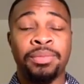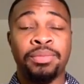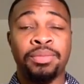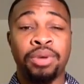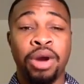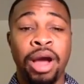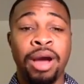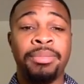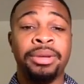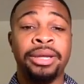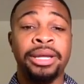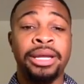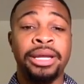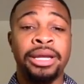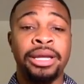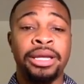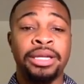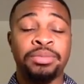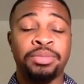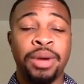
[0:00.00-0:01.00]

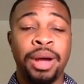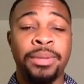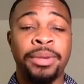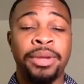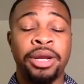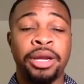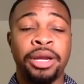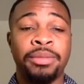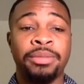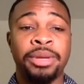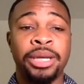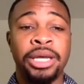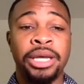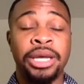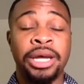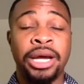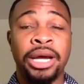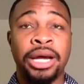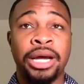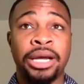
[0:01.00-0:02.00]
It's probably going to be,
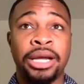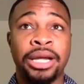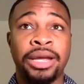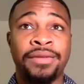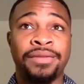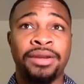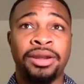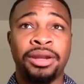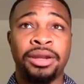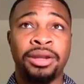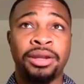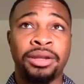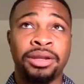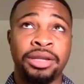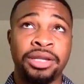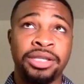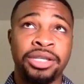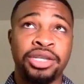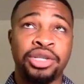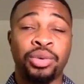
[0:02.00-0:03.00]
given the
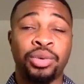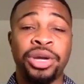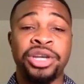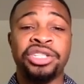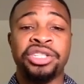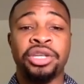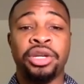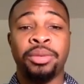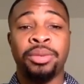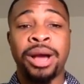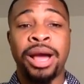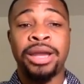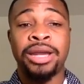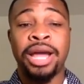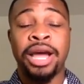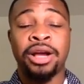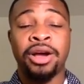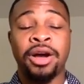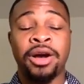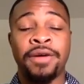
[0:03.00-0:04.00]
situation, they'll probably
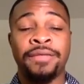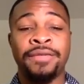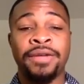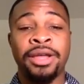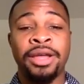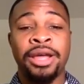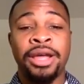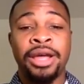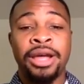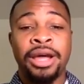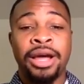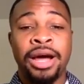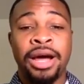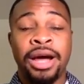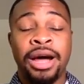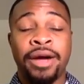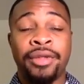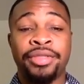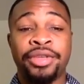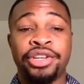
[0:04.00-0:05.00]
knock off
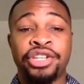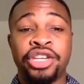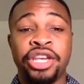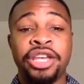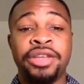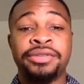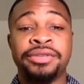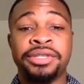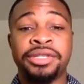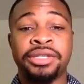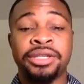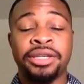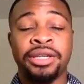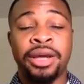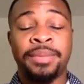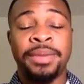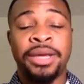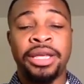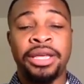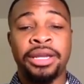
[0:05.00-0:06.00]
the Chiefs.
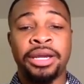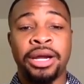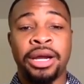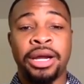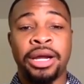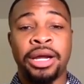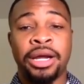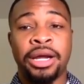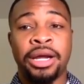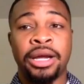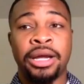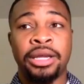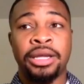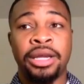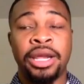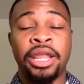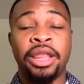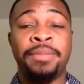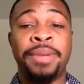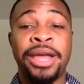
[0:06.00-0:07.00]

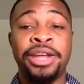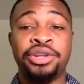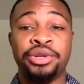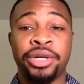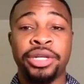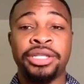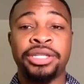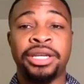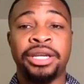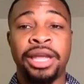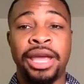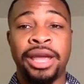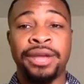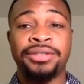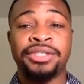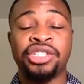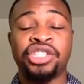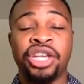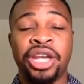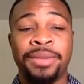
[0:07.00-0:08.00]
The Patriots in the
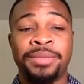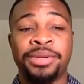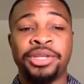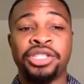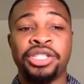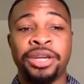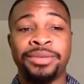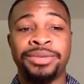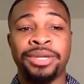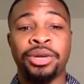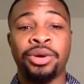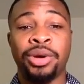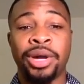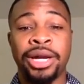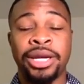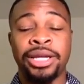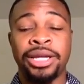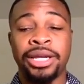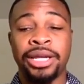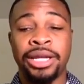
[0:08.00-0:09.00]
AFC championship to go ahead
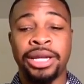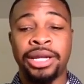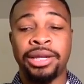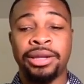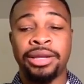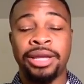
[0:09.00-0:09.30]
and get in.